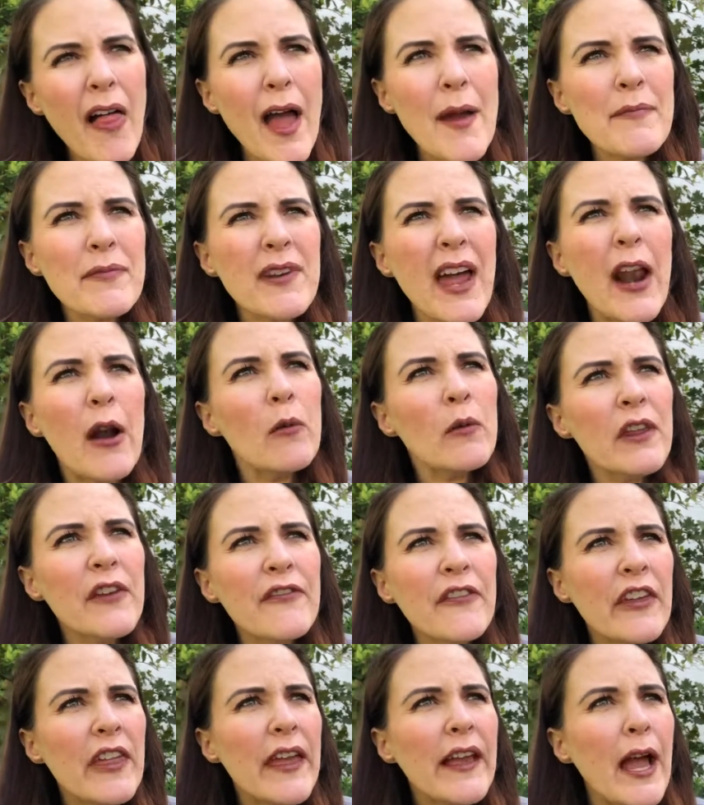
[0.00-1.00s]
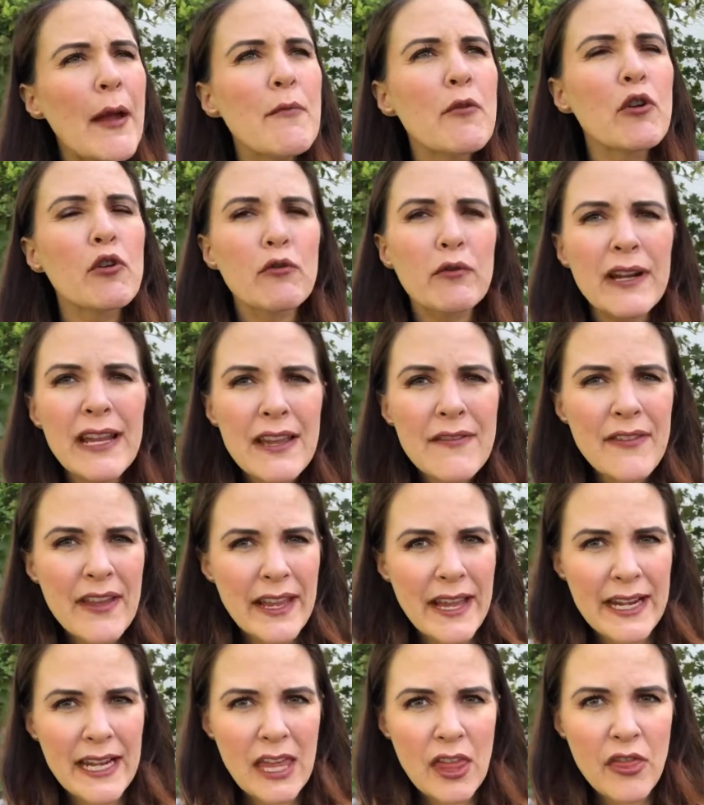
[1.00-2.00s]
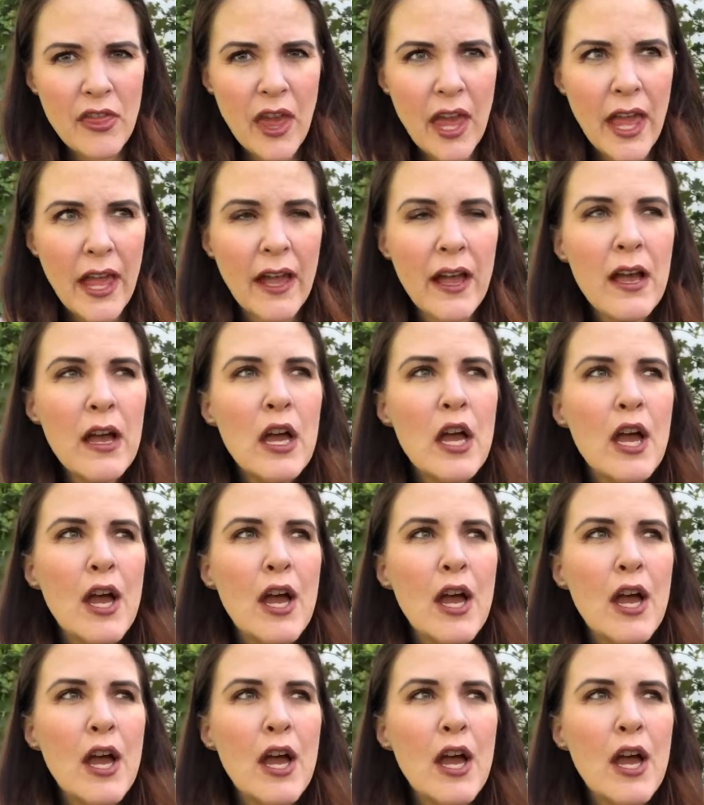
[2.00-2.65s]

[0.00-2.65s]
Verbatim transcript: I'm, I don't really feel like I'm grieving anything.